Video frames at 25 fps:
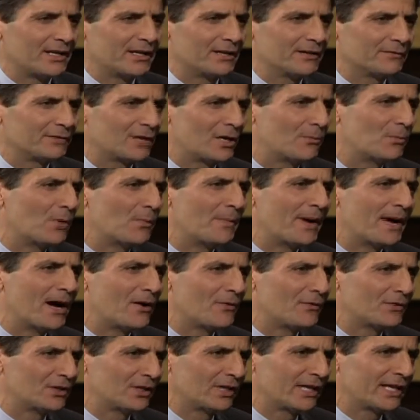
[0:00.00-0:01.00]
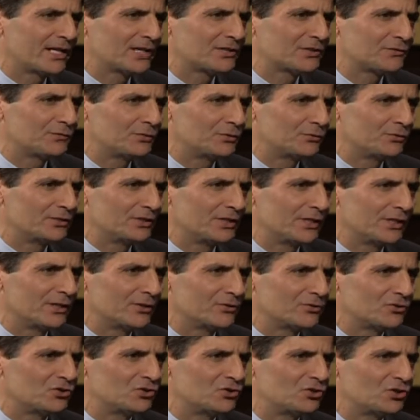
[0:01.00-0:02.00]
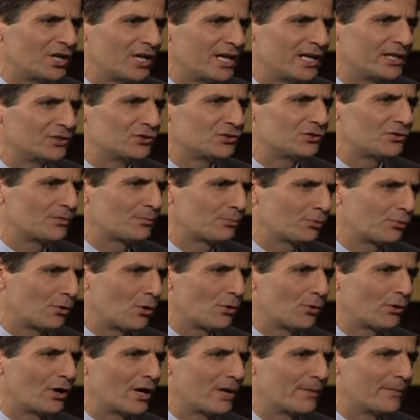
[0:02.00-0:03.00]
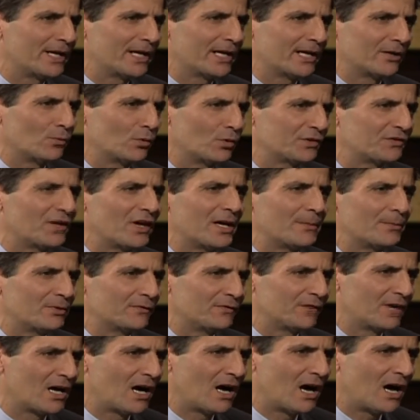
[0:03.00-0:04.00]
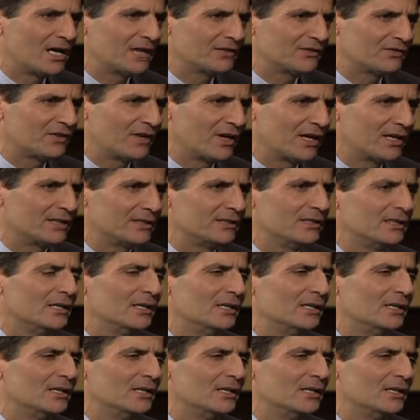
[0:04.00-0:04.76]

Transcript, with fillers: have come about in the last two years changed the programming and what type of content